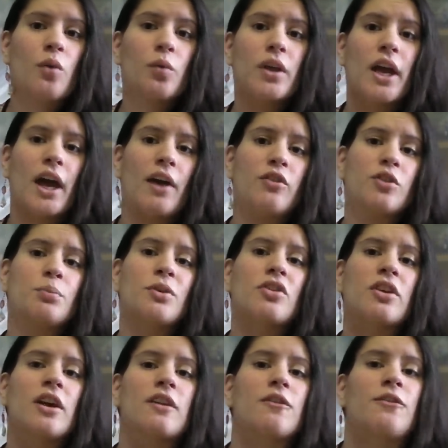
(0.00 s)
We have to
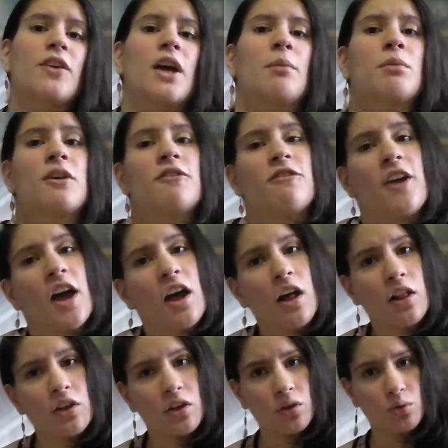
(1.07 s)
protect family
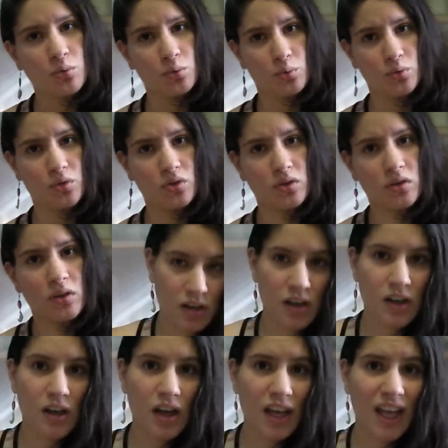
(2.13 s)
values.
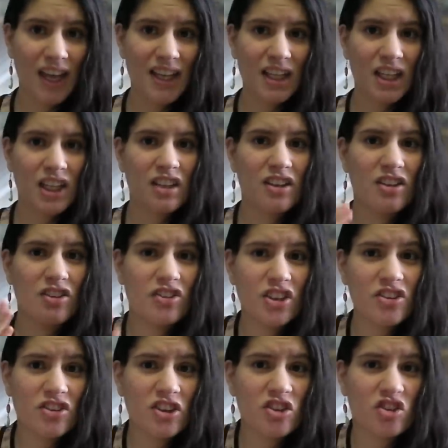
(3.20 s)
Again,
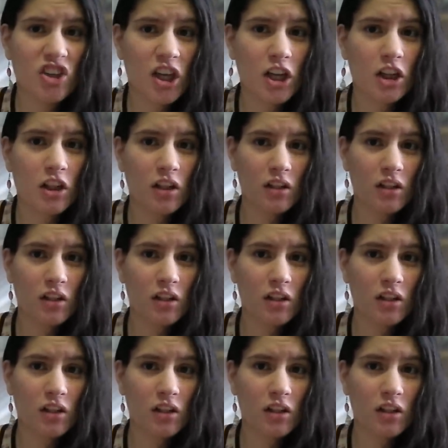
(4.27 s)
Disney Channel.